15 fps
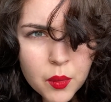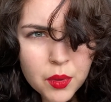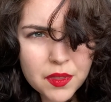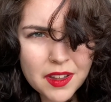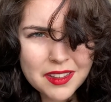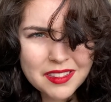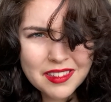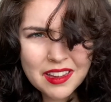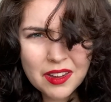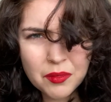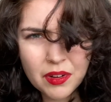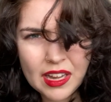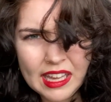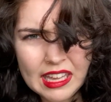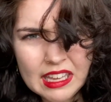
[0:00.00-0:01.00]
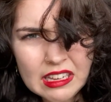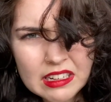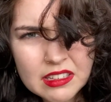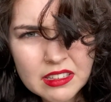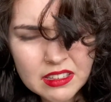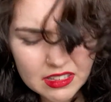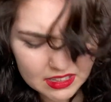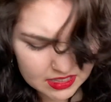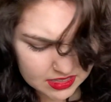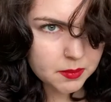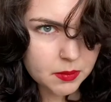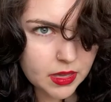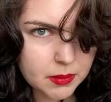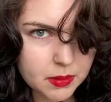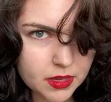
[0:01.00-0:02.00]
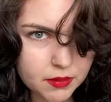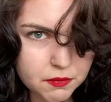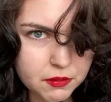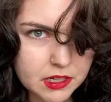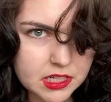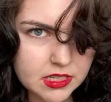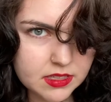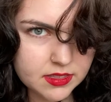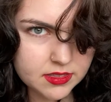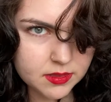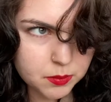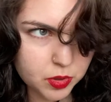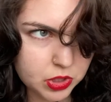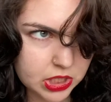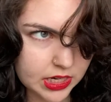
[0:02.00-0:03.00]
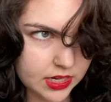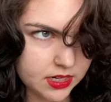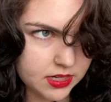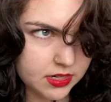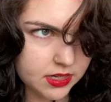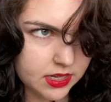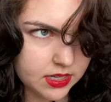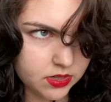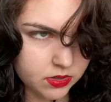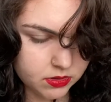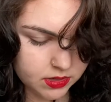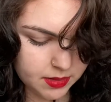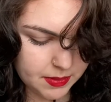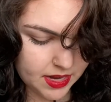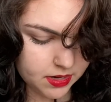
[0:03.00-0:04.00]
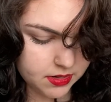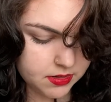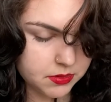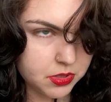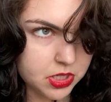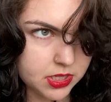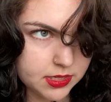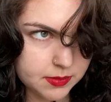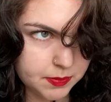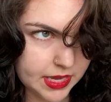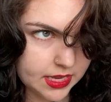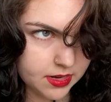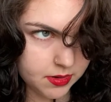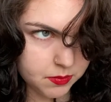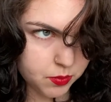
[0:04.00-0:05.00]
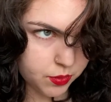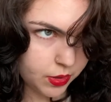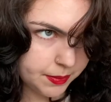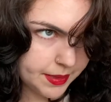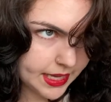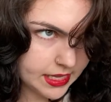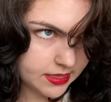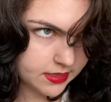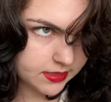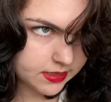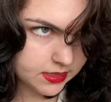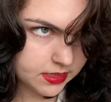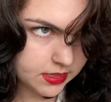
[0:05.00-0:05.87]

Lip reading: Well, that's not right. Maybe if we just smush it, it'll come out. We'll just pin more pins.